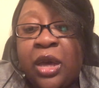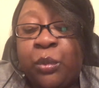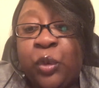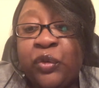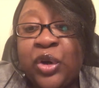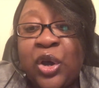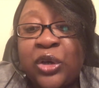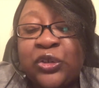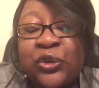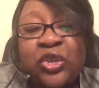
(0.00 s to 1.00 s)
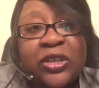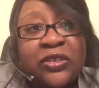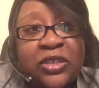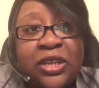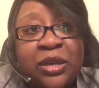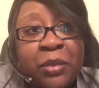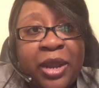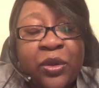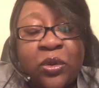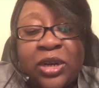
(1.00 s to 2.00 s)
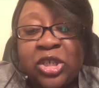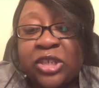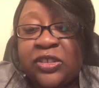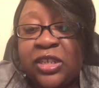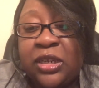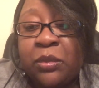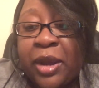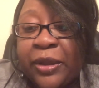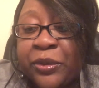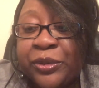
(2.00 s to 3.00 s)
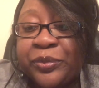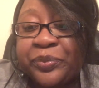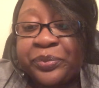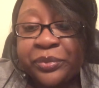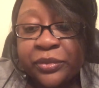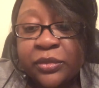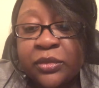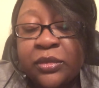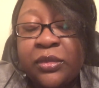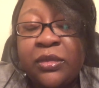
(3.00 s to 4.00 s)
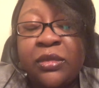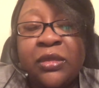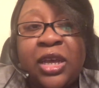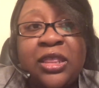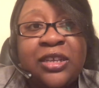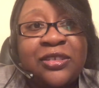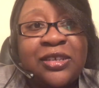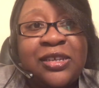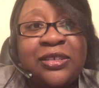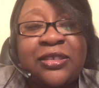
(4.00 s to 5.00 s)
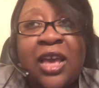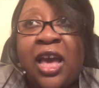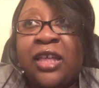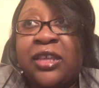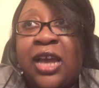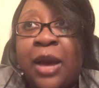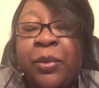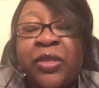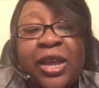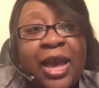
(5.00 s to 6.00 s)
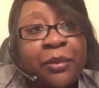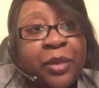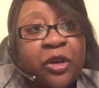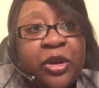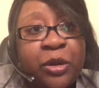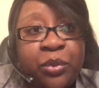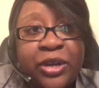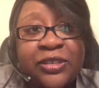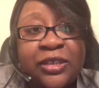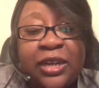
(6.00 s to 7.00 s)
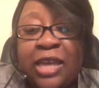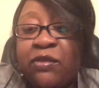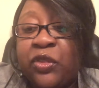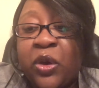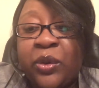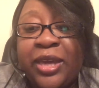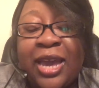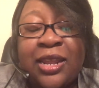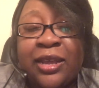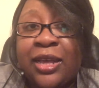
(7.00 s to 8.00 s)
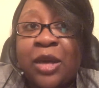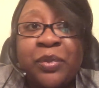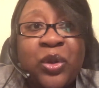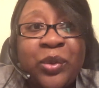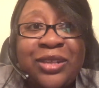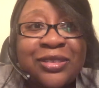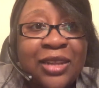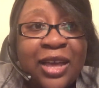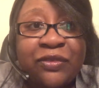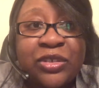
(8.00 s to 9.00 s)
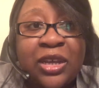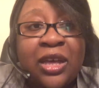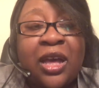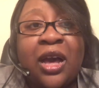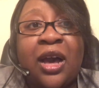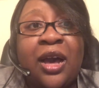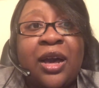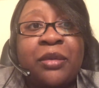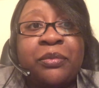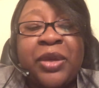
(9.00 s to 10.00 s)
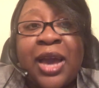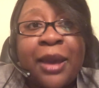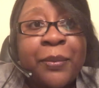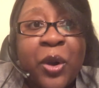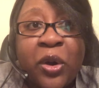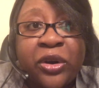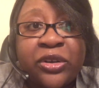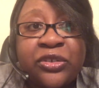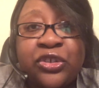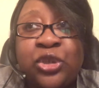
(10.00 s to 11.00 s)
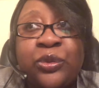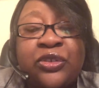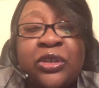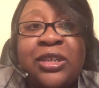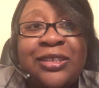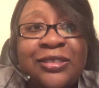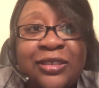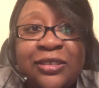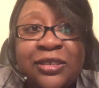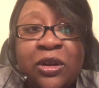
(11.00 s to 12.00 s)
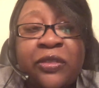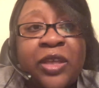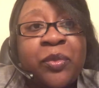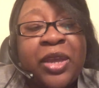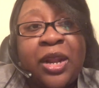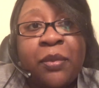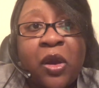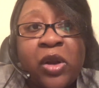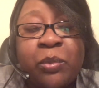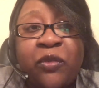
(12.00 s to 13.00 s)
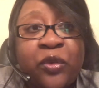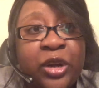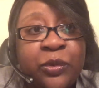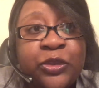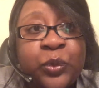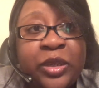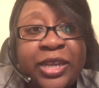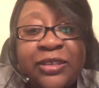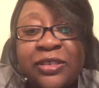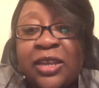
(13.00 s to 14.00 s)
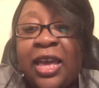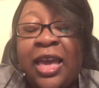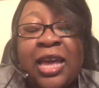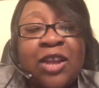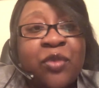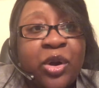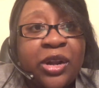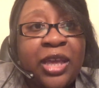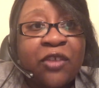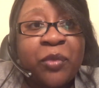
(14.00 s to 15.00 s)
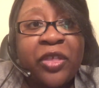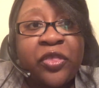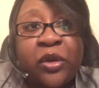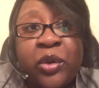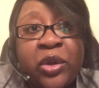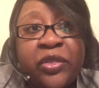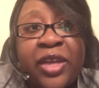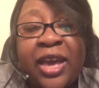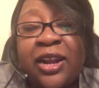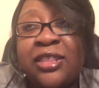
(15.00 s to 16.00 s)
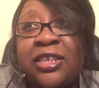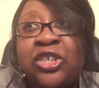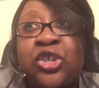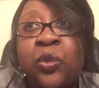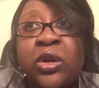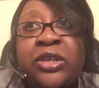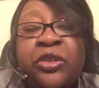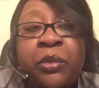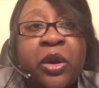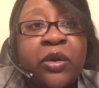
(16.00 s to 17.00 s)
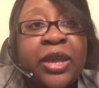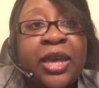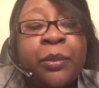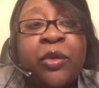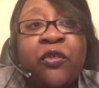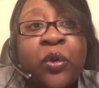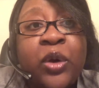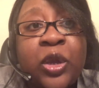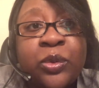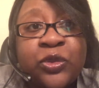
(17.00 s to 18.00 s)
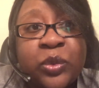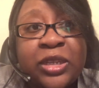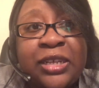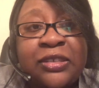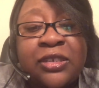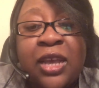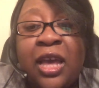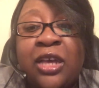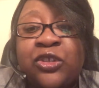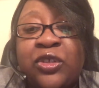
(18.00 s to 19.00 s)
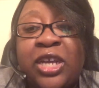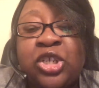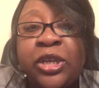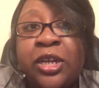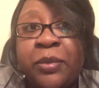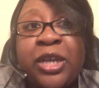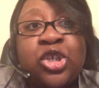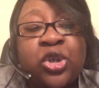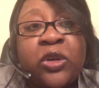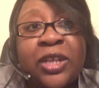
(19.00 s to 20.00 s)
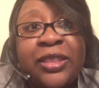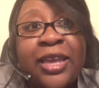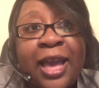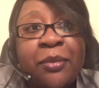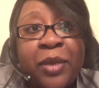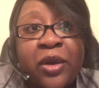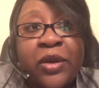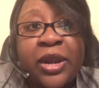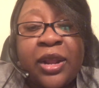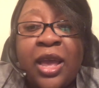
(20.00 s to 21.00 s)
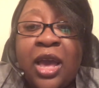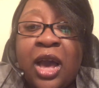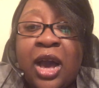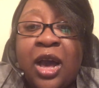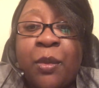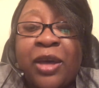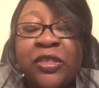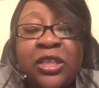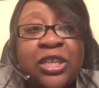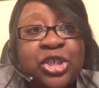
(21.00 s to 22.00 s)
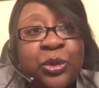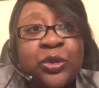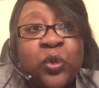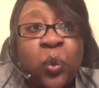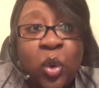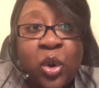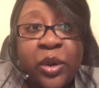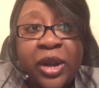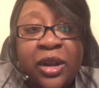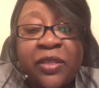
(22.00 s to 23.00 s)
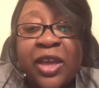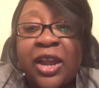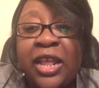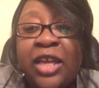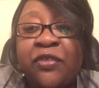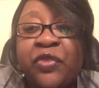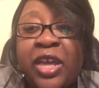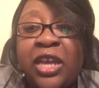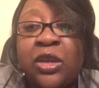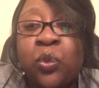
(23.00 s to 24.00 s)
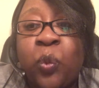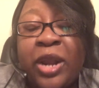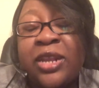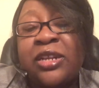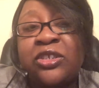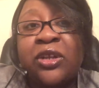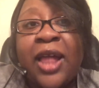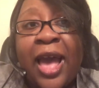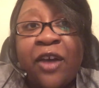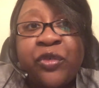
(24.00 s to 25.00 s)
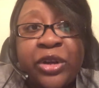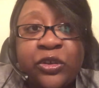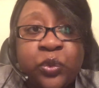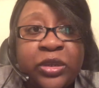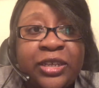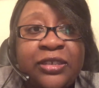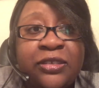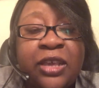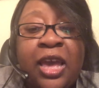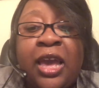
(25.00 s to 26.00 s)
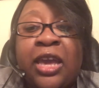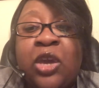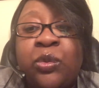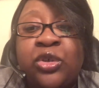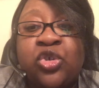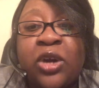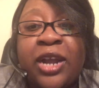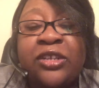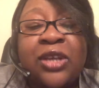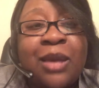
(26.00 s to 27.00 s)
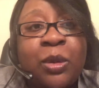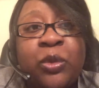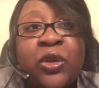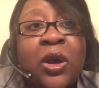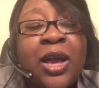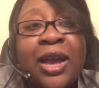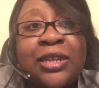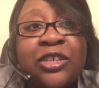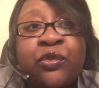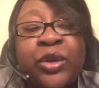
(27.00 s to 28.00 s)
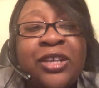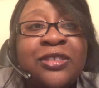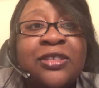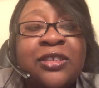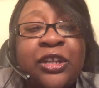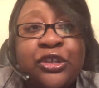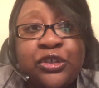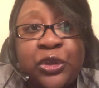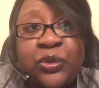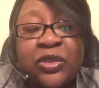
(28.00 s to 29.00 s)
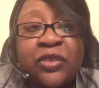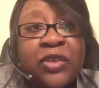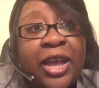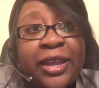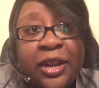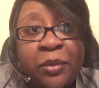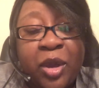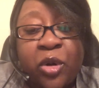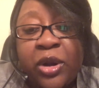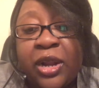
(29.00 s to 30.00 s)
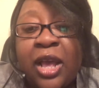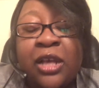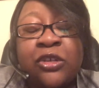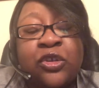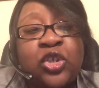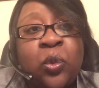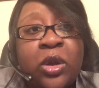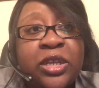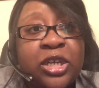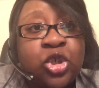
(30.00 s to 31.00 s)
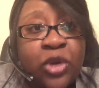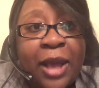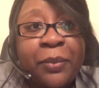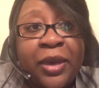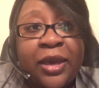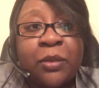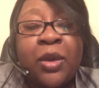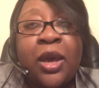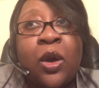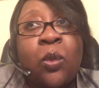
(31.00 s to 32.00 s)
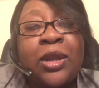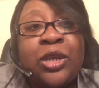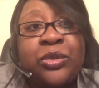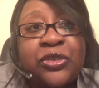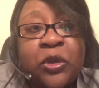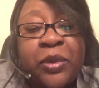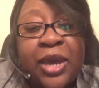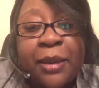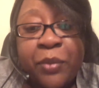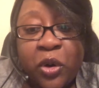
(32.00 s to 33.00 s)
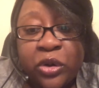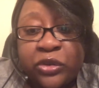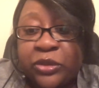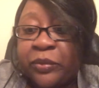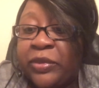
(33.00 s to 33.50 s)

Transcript: Moving on to Justine and Michael. Now, Justine and Michael, this is the couple that got married in prison, even though he had like a couple of weeks left behind bars. She was still insistent on them getting married before he was released. And I've already gave my theory on that. I think she wanted to marry him before he was released so that she could make sure that they got married. I think that she was worried that if they waited until after his release, he would try to come up with all kinds of reasons and excuses of not getting married. So she wanted to trap him while he was still behind bars.